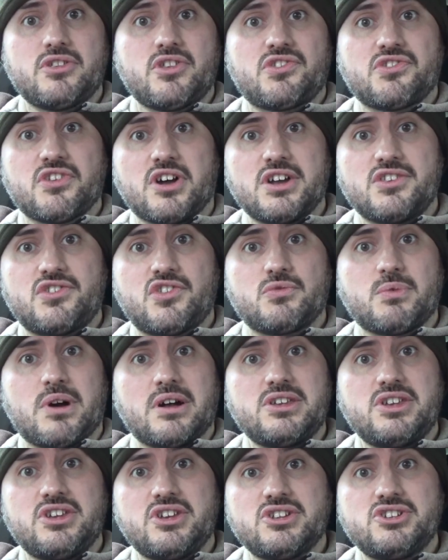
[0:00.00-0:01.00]
other sites as
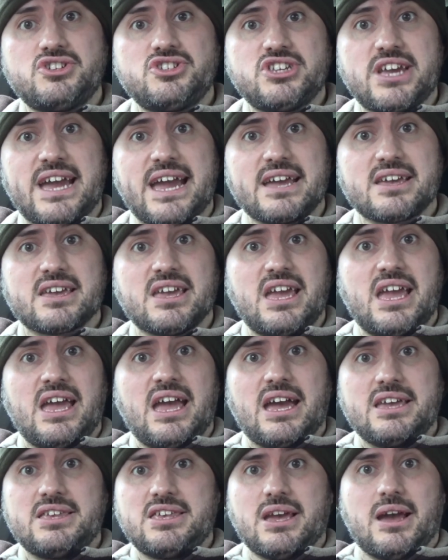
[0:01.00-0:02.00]
well you can check.
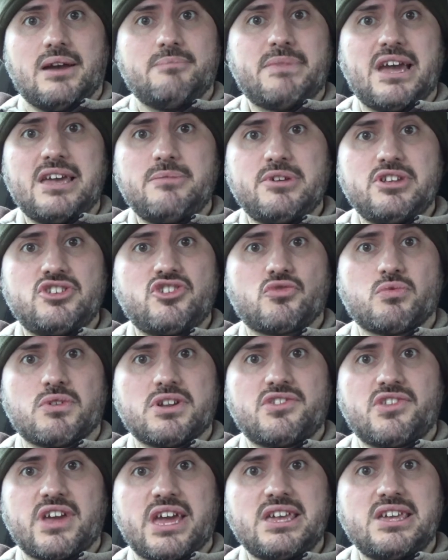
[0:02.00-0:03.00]
Maybe you just
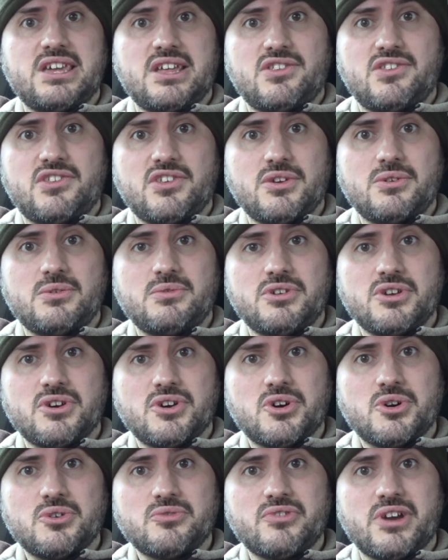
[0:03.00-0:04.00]
want to take it to
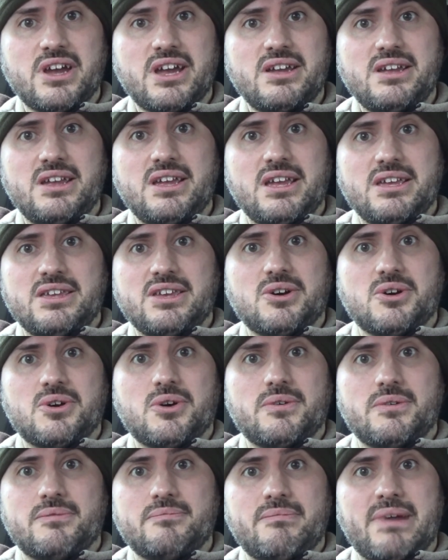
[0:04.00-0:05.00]
your
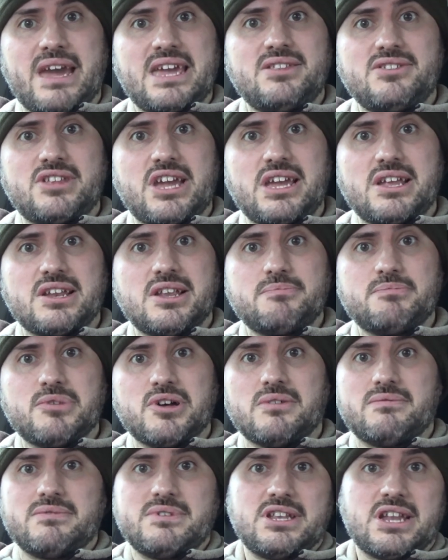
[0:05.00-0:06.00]
main dealer,
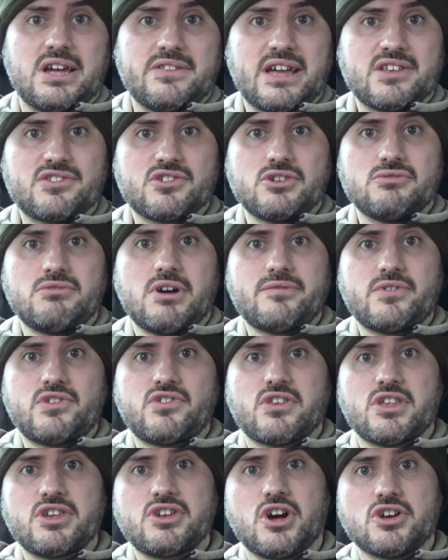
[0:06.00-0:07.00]
but, you know, that's going to obviously